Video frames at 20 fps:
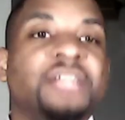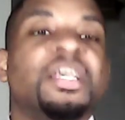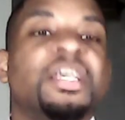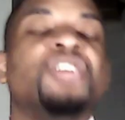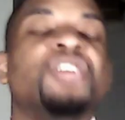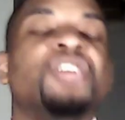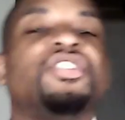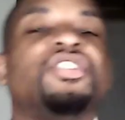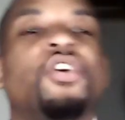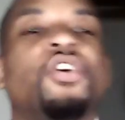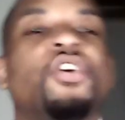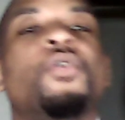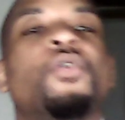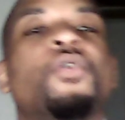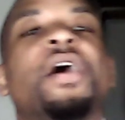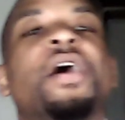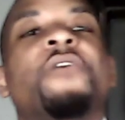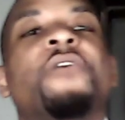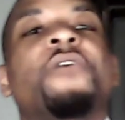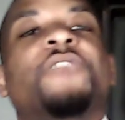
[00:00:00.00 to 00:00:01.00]
So,
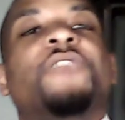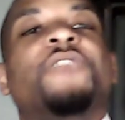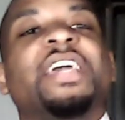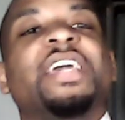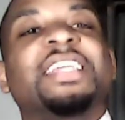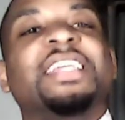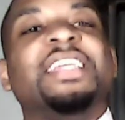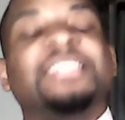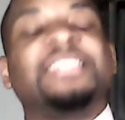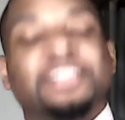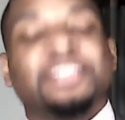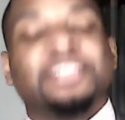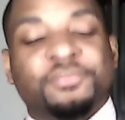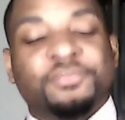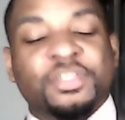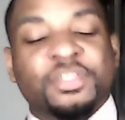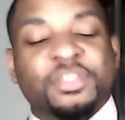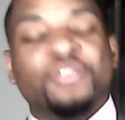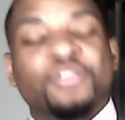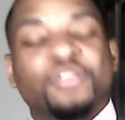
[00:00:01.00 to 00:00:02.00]
for instance,
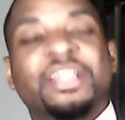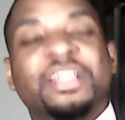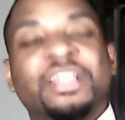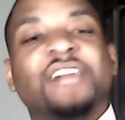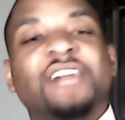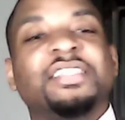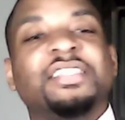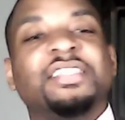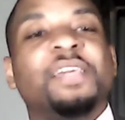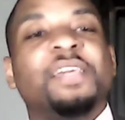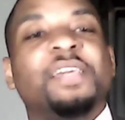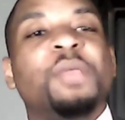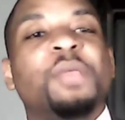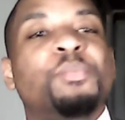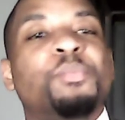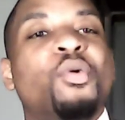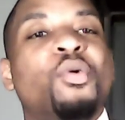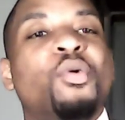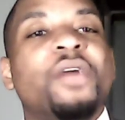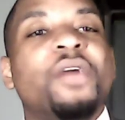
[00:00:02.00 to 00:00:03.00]
your delta could be
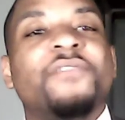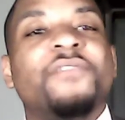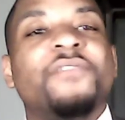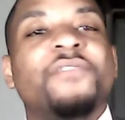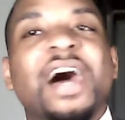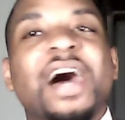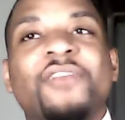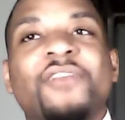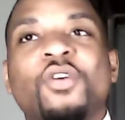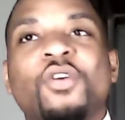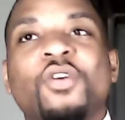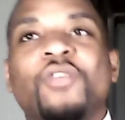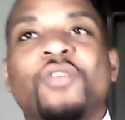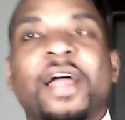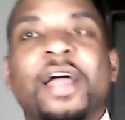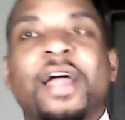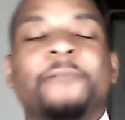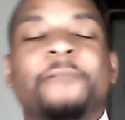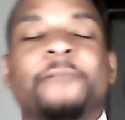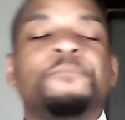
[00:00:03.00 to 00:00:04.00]
0.50,
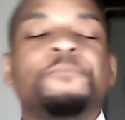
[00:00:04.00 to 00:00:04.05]
right?